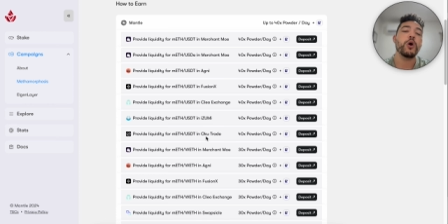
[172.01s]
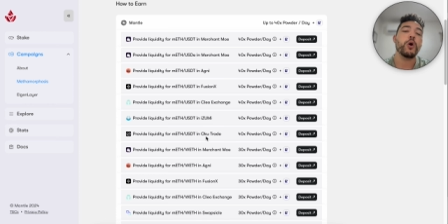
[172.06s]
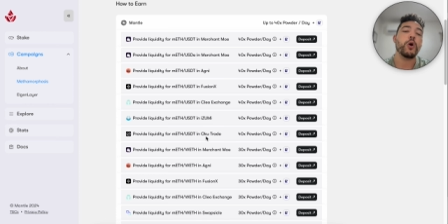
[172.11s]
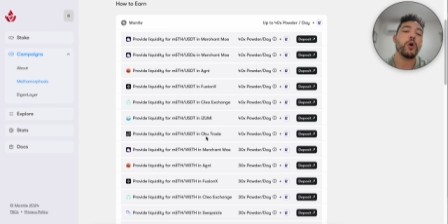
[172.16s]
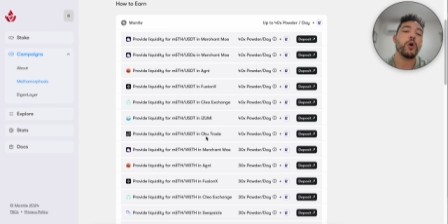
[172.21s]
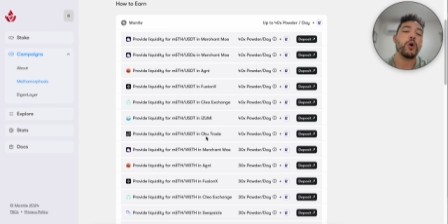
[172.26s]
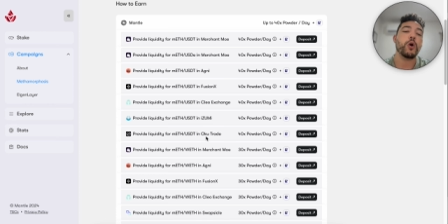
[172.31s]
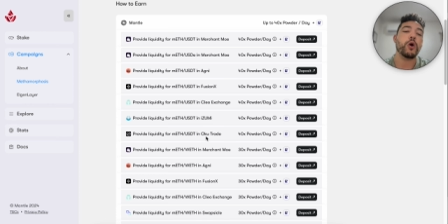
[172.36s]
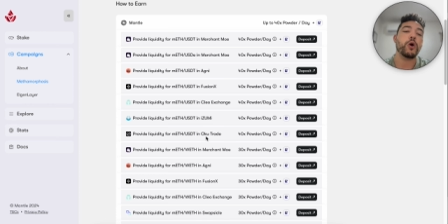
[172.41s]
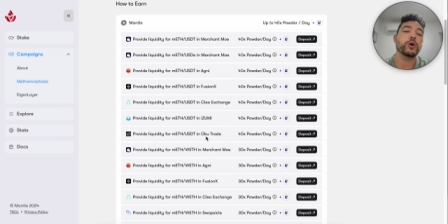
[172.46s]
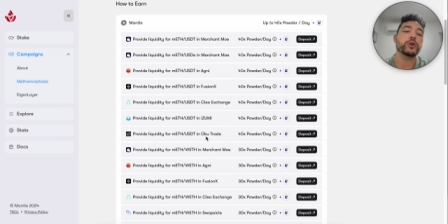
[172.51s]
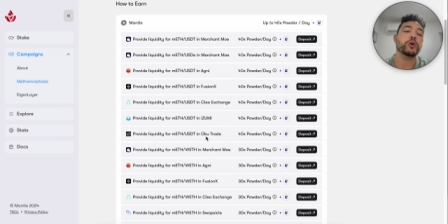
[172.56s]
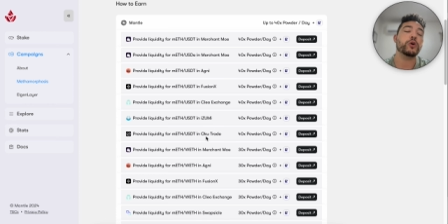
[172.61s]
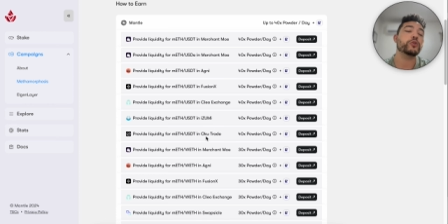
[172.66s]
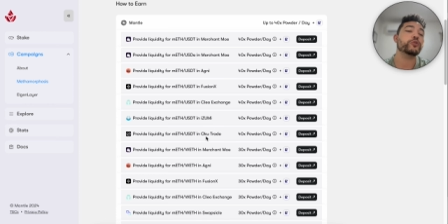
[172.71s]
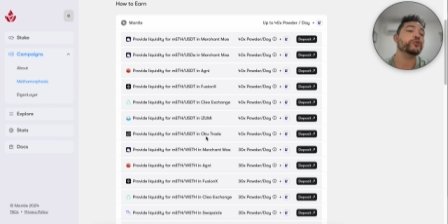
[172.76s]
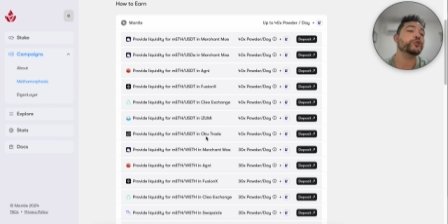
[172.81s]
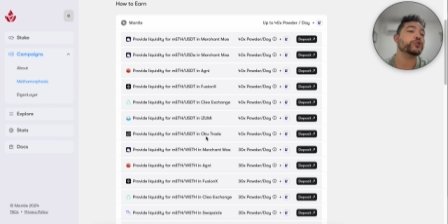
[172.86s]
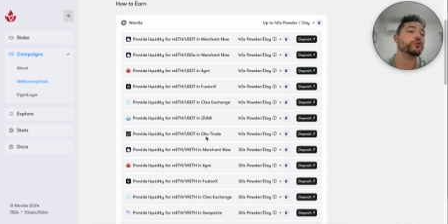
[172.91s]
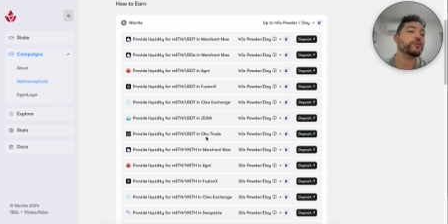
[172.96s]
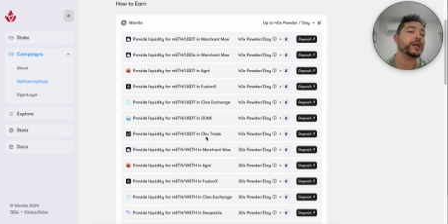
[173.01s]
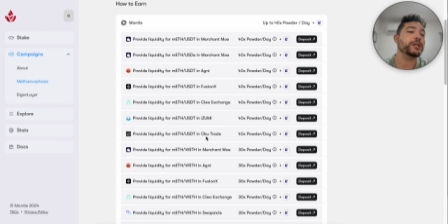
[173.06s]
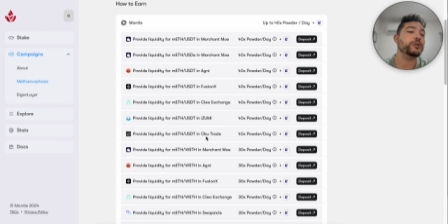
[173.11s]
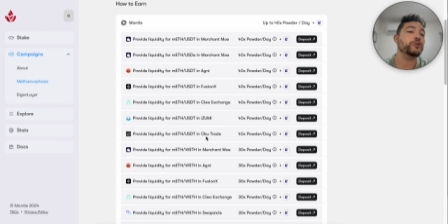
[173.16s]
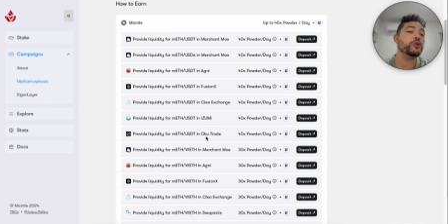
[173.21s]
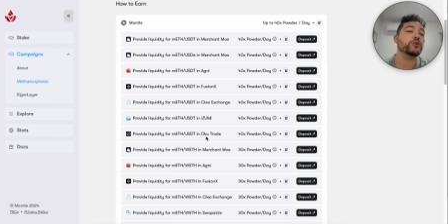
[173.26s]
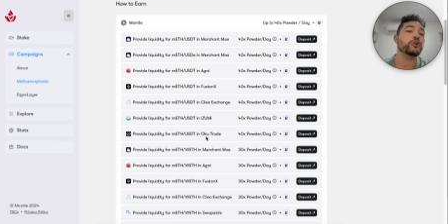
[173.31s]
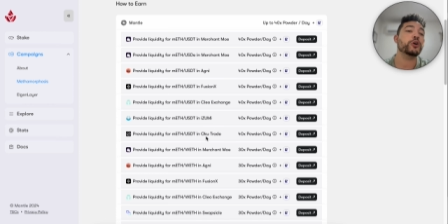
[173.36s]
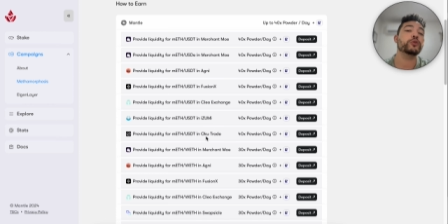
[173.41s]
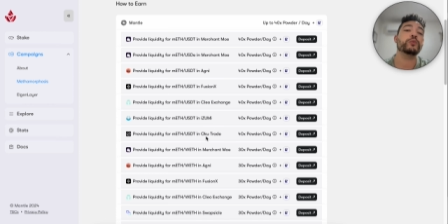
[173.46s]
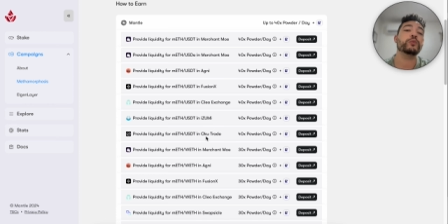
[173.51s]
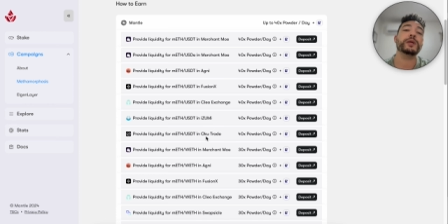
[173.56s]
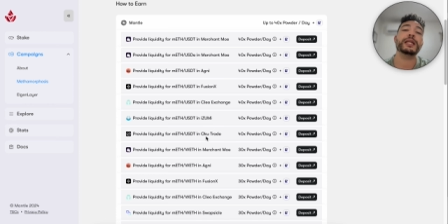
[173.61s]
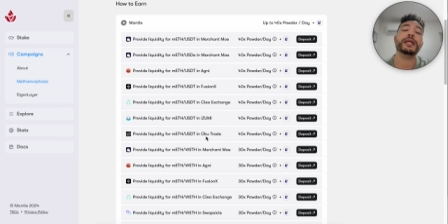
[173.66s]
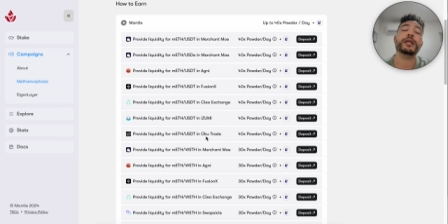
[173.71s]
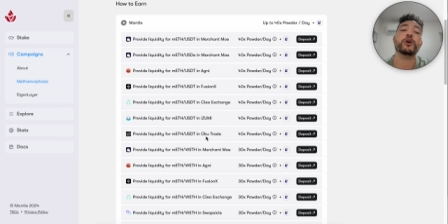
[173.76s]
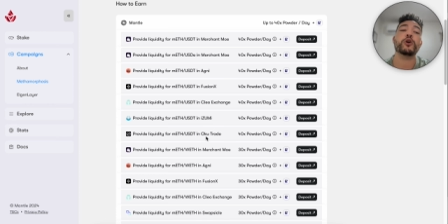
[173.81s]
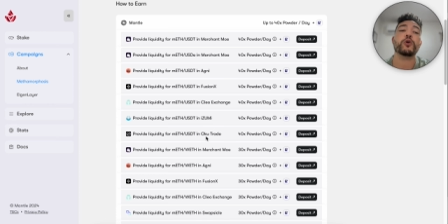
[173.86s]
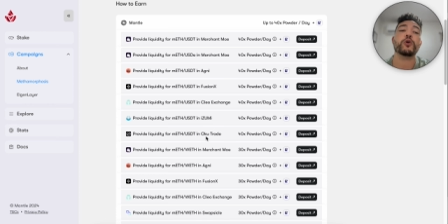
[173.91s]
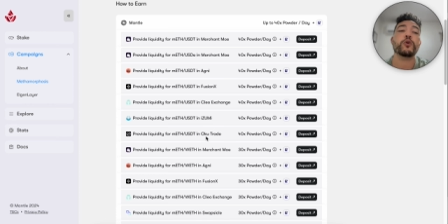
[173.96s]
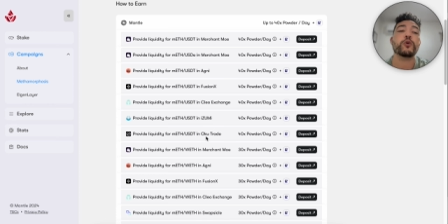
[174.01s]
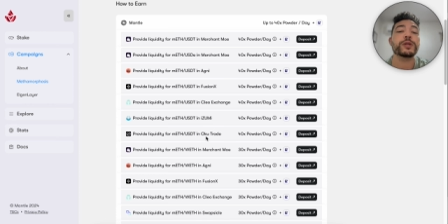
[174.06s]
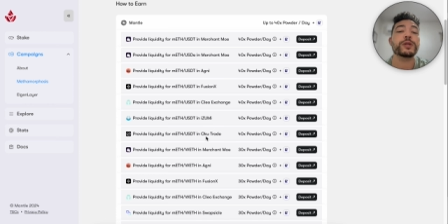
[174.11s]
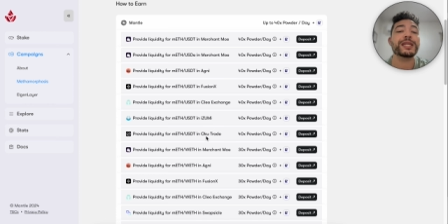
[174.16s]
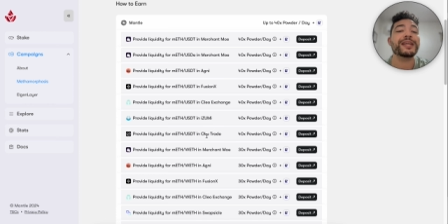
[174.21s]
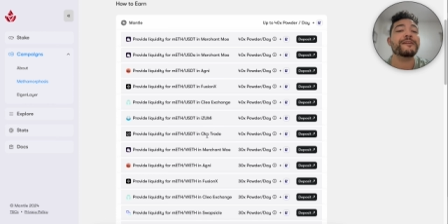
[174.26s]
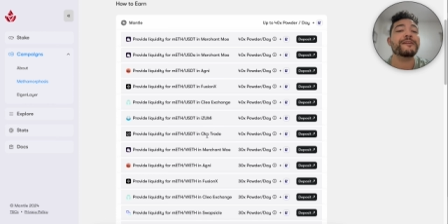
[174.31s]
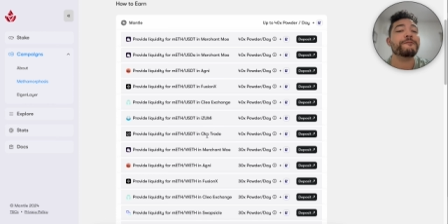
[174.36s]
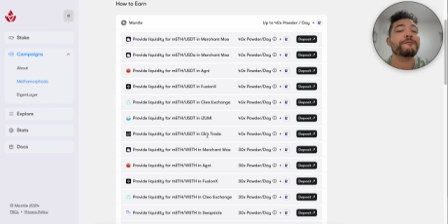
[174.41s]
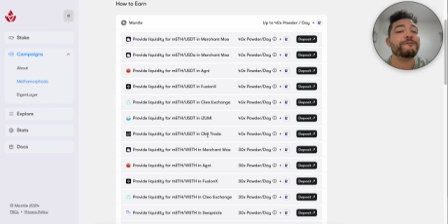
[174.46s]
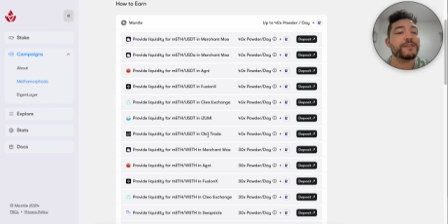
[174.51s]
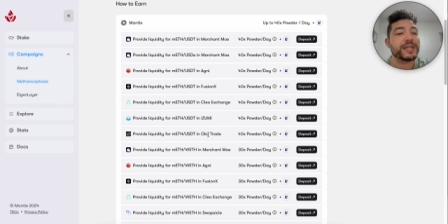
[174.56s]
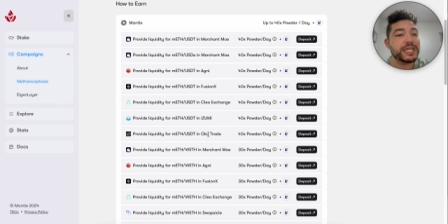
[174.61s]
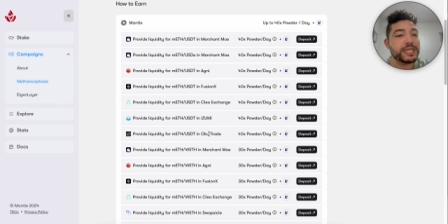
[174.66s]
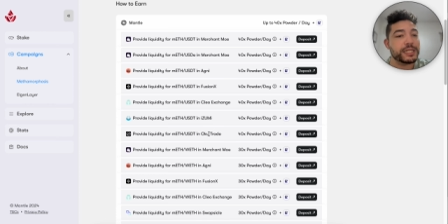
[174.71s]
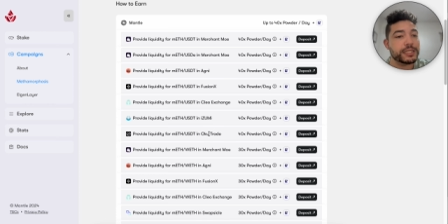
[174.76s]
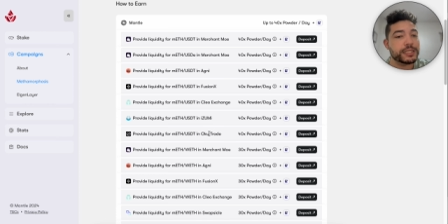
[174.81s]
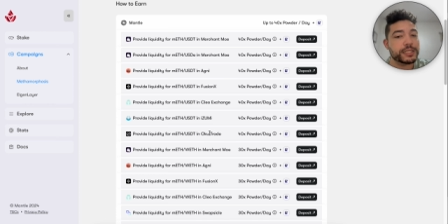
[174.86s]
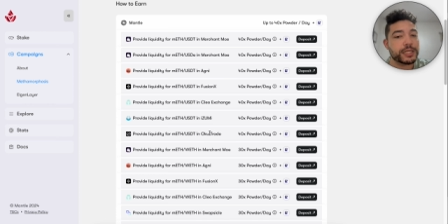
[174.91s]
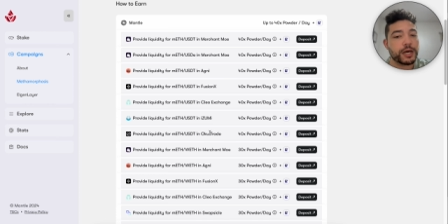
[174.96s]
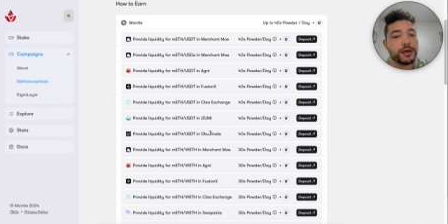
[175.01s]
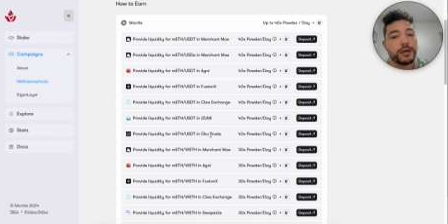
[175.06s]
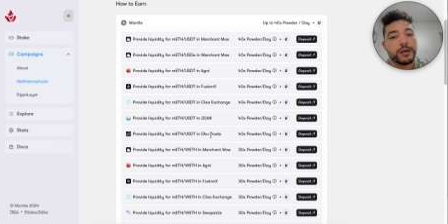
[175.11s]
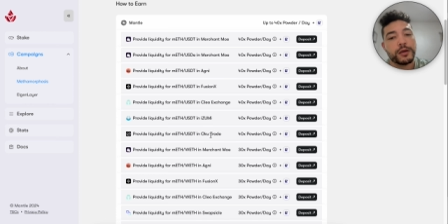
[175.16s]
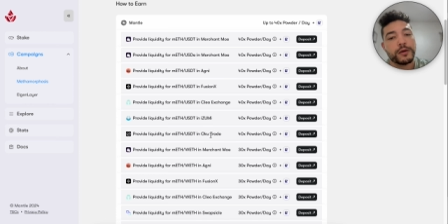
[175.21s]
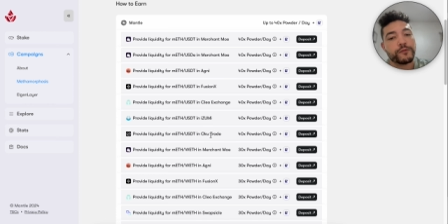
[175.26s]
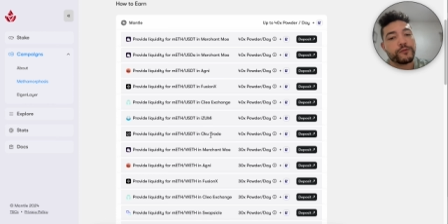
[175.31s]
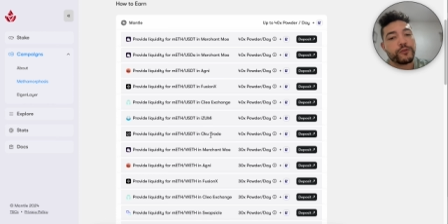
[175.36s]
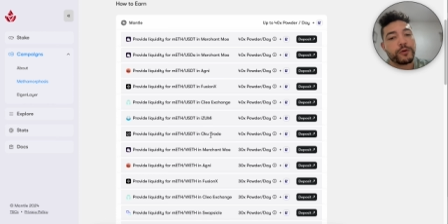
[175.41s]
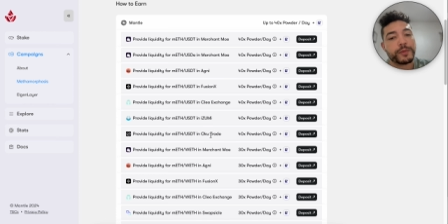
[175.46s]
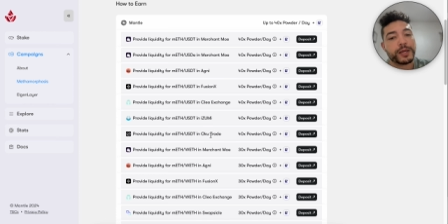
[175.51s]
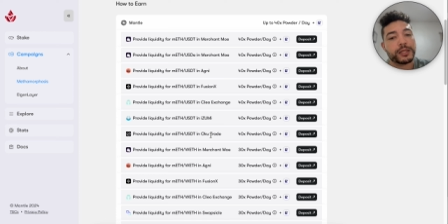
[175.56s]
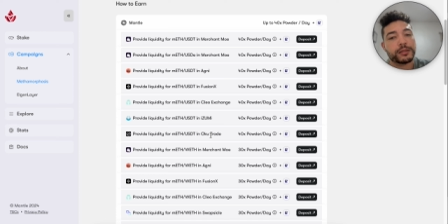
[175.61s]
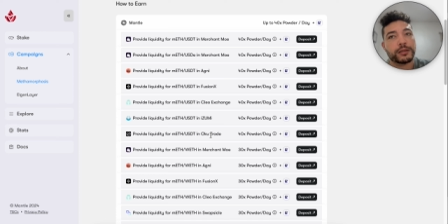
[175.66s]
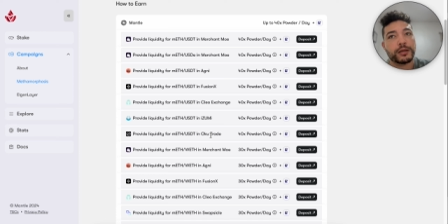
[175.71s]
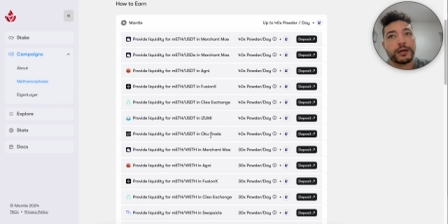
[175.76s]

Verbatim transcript: on OkuTrade, you're not really earning fees from it.